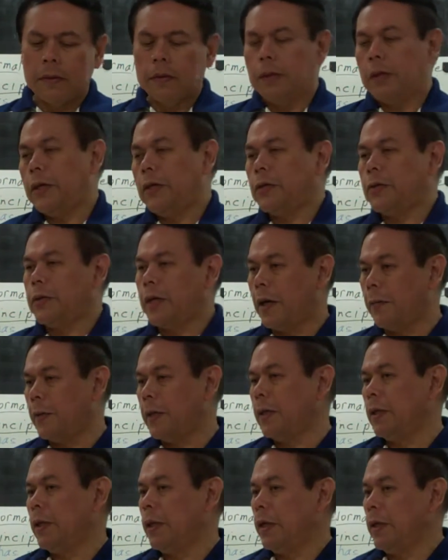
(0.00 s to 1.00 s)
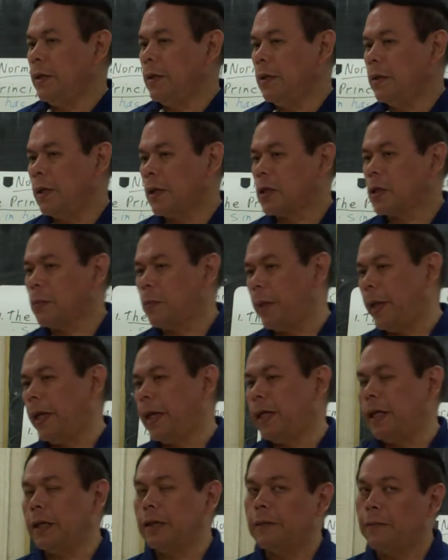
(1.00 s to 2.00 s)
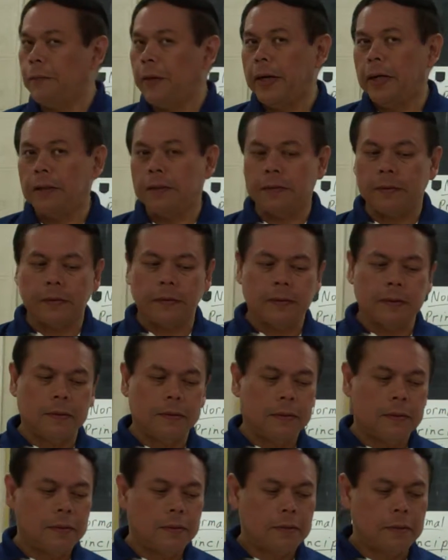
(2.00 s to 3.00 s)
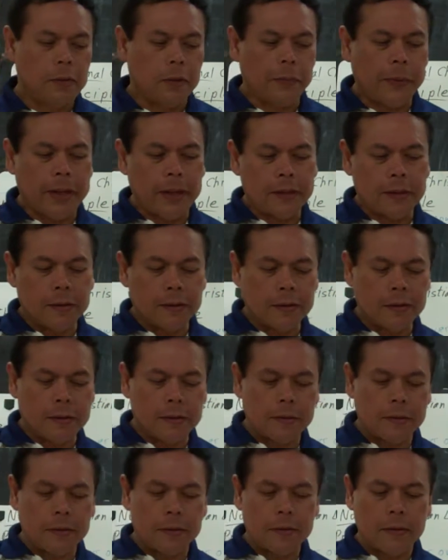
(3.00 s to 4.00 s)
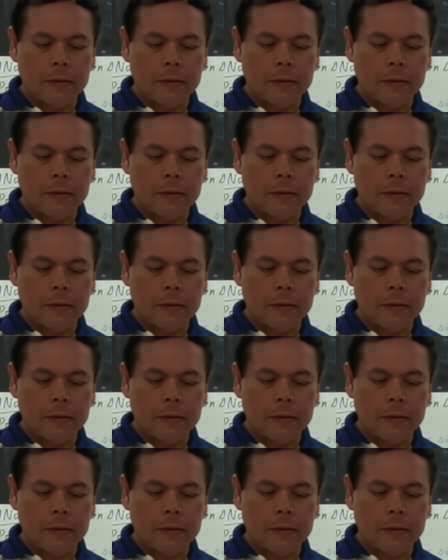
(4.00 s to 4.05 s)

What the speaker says: He is definitely explaining the faith to the pagans.